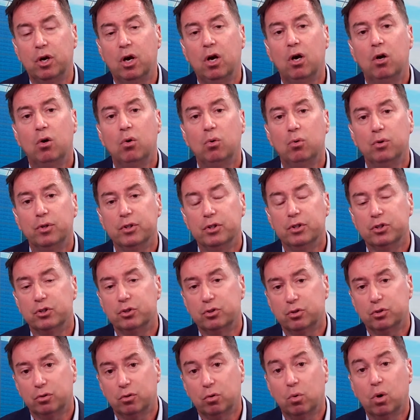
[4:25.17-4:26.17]
or this
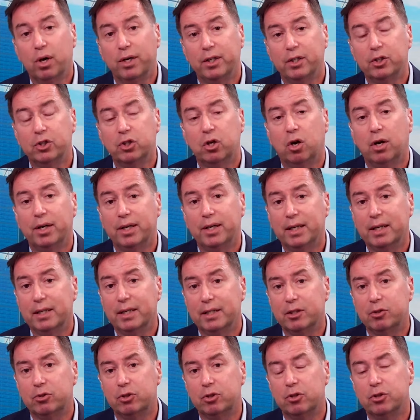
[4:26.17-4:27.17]
quite exciting
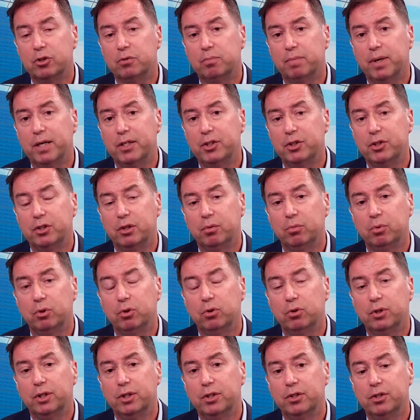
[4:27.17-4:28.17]
electrode space that we're
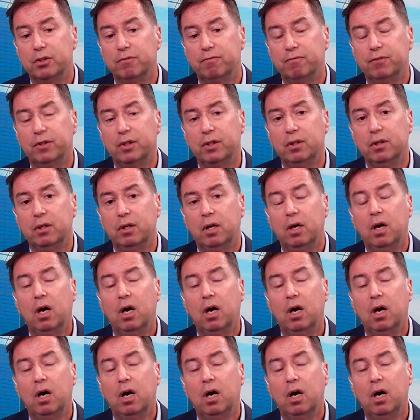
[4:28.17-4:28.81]
looking to fill,